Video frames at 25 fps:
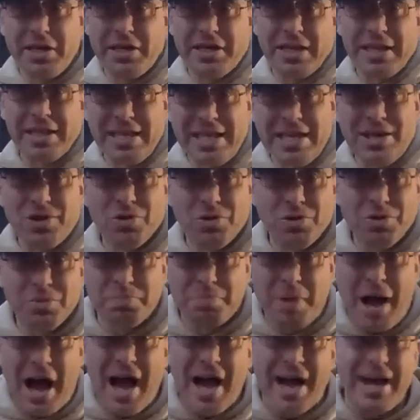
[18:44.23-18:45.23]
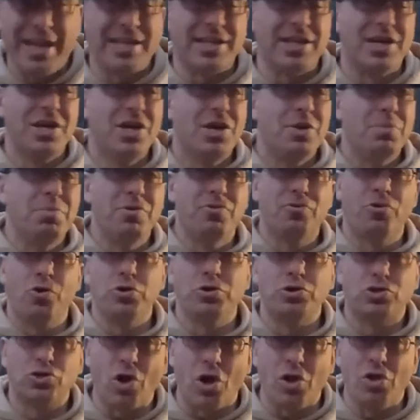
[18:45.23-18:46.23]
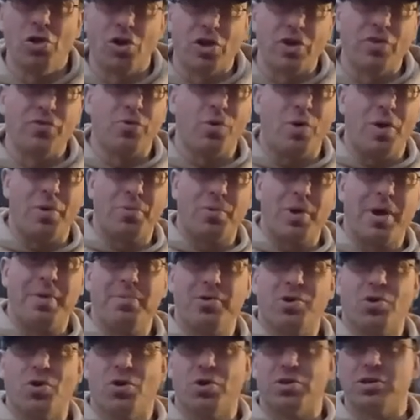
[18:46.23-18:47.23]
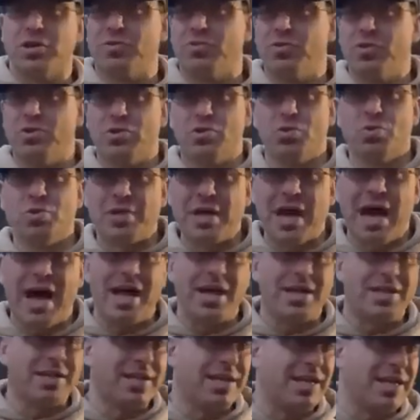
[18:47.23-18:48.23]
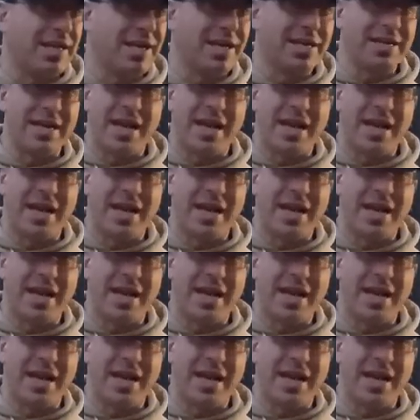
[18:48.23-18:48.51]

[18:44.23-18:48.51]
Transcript: a legal bind before you start looking for one, right? Because if you do that, they're going